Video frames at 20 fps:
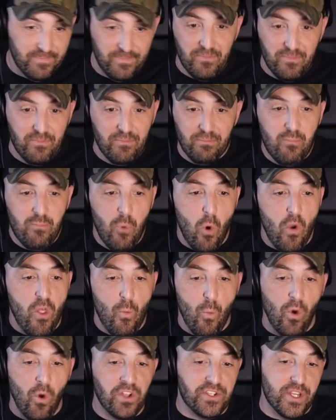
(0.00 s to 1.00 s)
more than
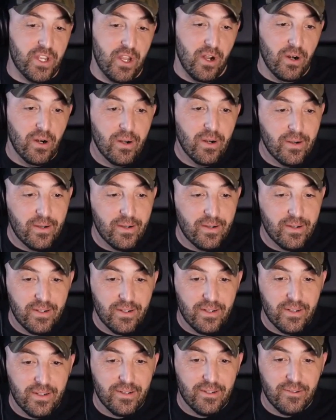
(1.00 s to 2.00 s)
once a year.
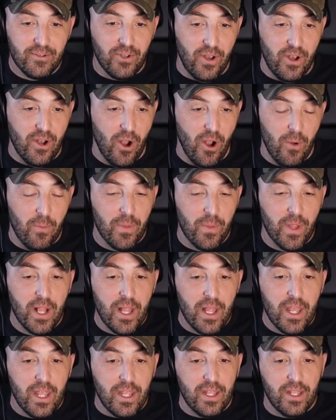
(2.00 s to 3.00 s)
There you go.
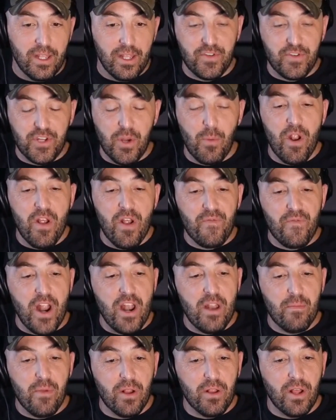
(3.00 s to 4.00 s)
if someone
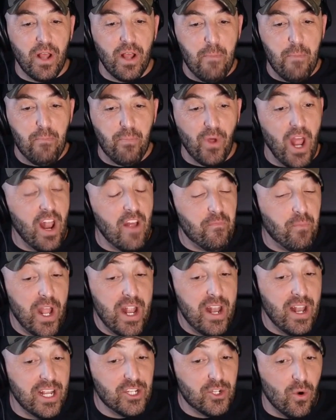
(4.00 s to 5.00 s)
invited, and I've played
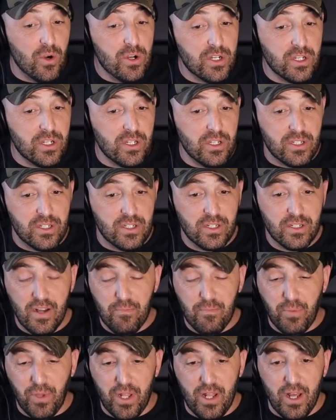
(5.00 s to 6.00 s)
nice courses. I
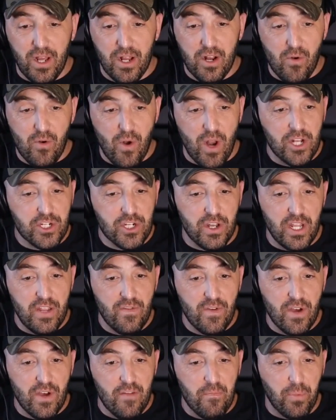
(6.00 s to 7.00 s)
played Grand
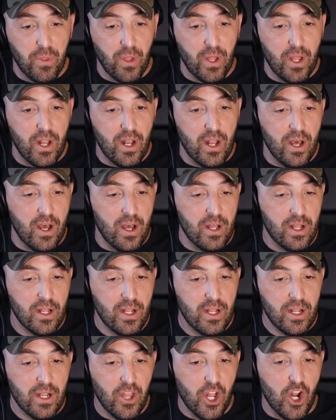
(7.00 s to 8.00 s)
Geneva. I played the
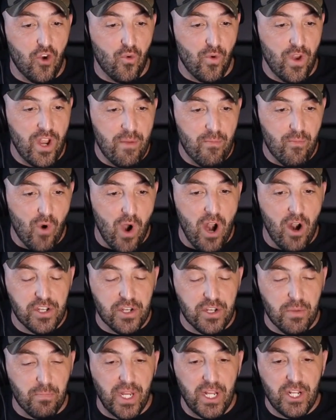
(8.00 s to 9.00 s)
Greenbrier. It's
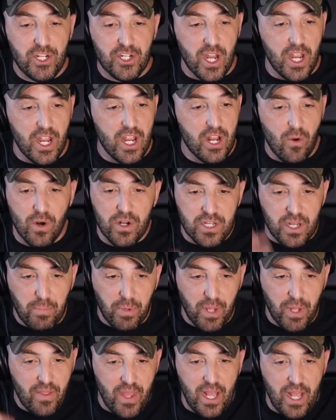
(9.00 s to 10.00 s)
a PGA course. I
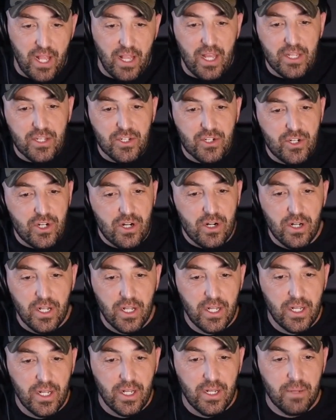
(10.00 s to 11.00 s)
played that last year.
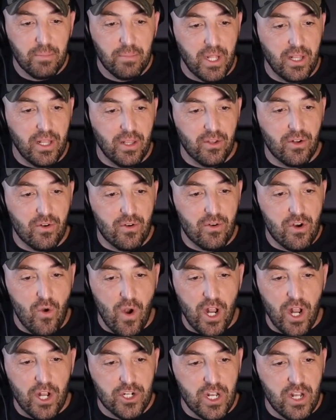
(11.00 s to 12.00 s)
Played
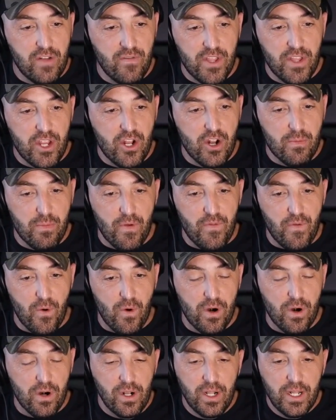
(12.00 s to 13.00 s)
Grand Geneva the year
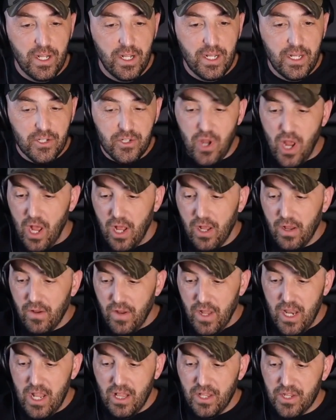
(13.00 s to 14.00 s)
before. So yeah,
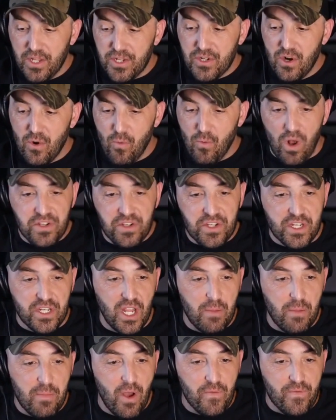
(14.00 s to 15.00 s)
any listener wants to take
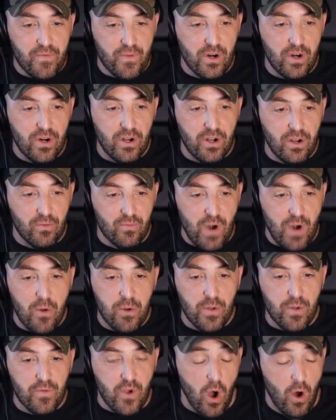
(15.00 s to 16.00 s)
me out for a round
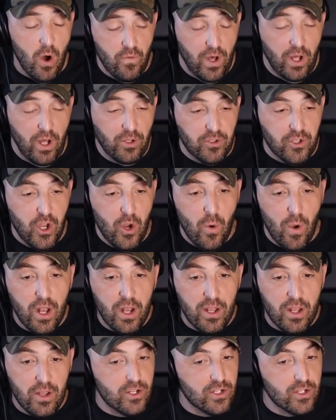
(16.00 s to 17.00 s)
of golf, I'll do it.
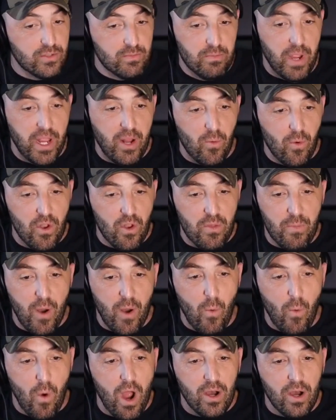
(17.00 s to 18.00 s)
You just make it worth my
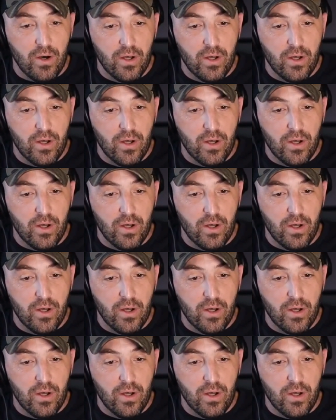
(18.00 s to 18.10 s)
while.